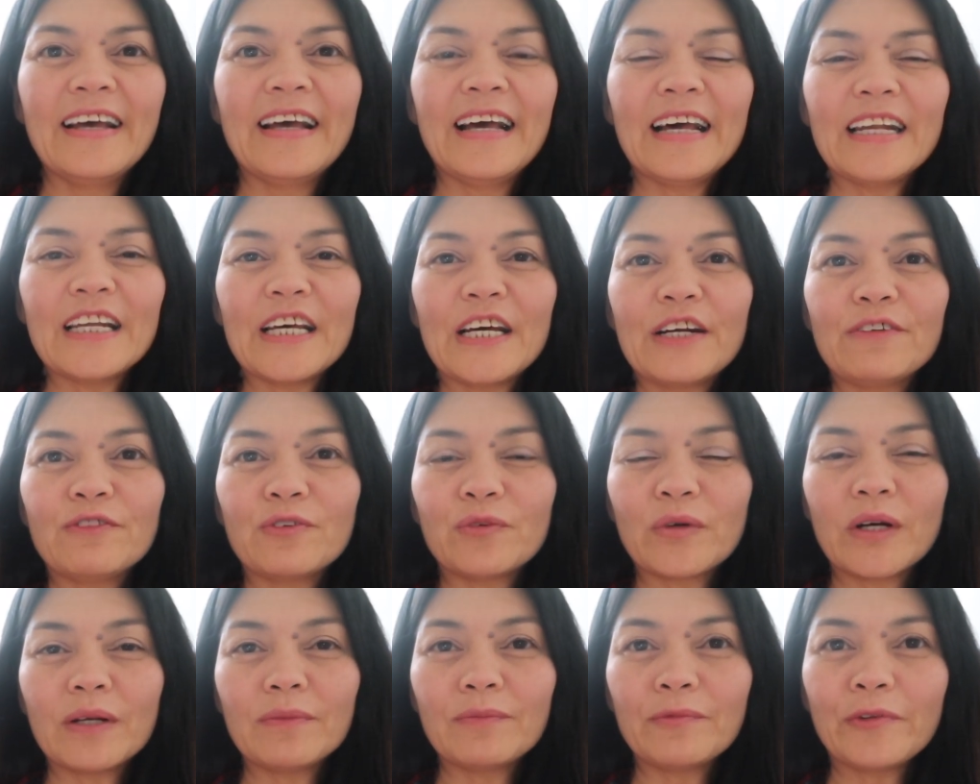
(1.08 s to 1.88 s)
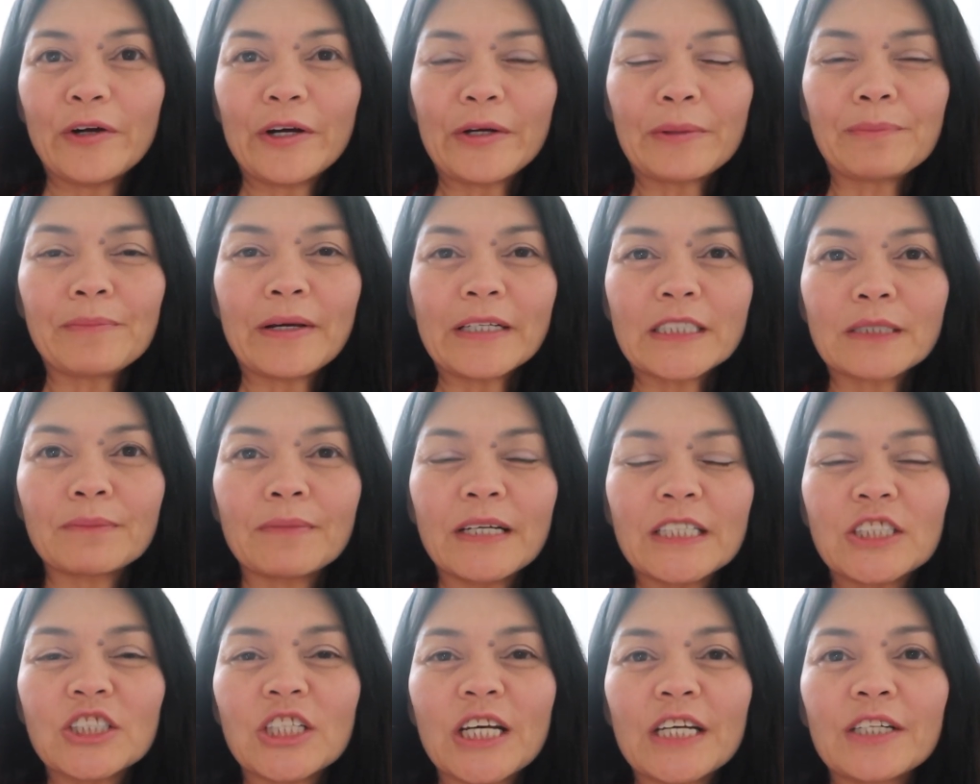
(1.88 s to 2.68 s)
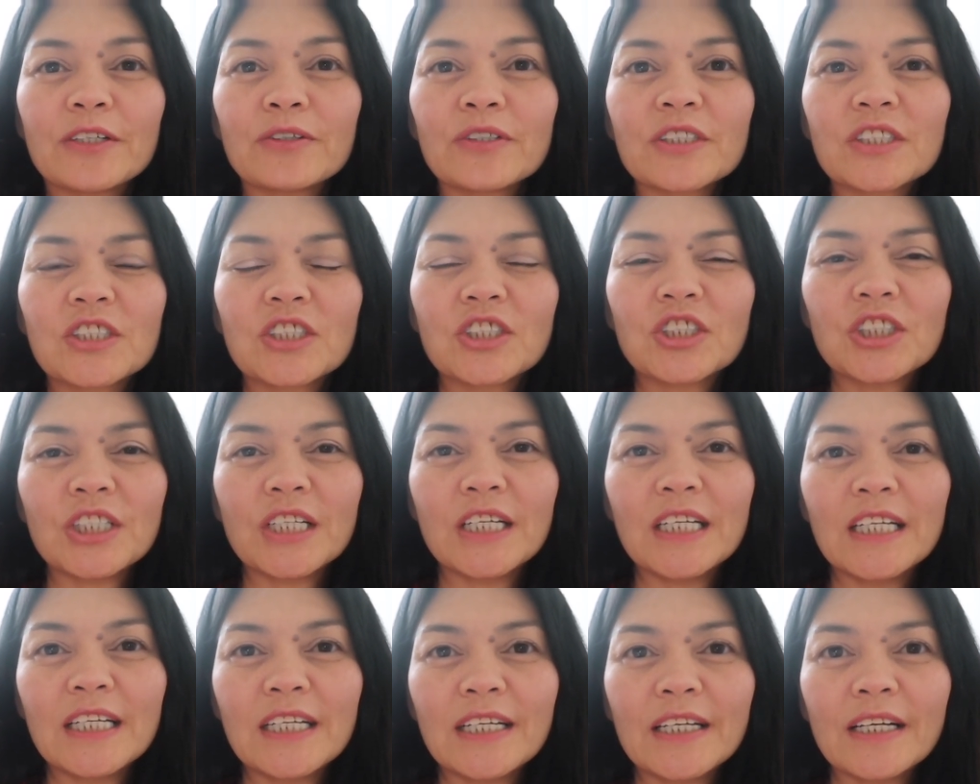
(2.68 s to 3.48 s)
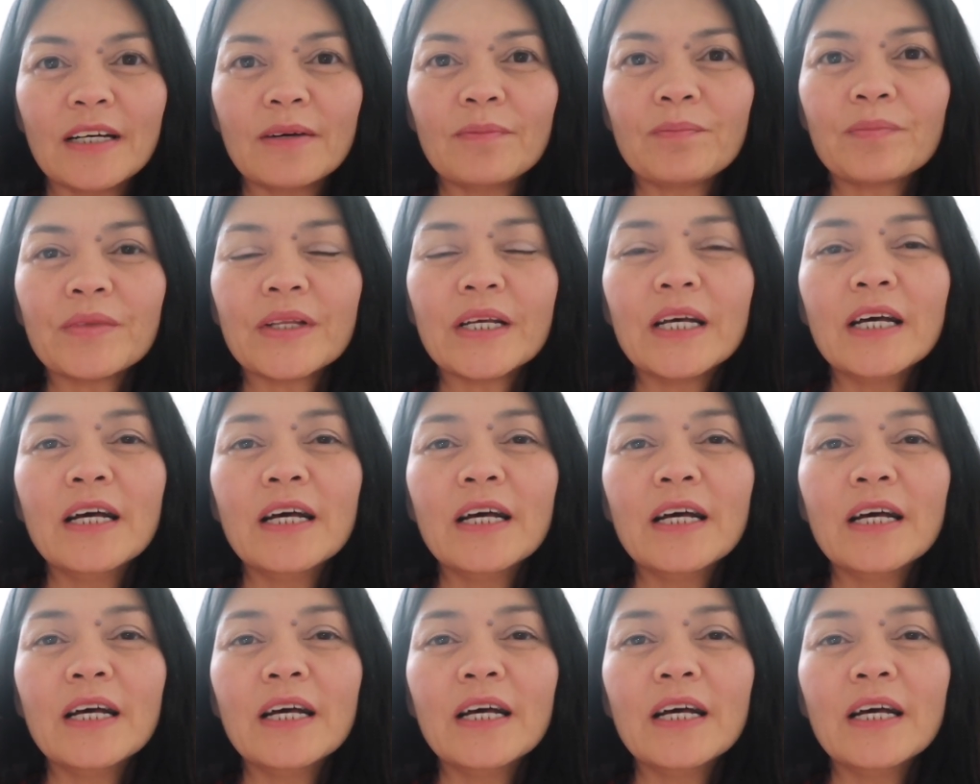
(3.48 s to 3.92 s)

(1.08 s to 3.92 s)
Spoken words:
Hello everyone, welcome back to my channel. It's Chi here.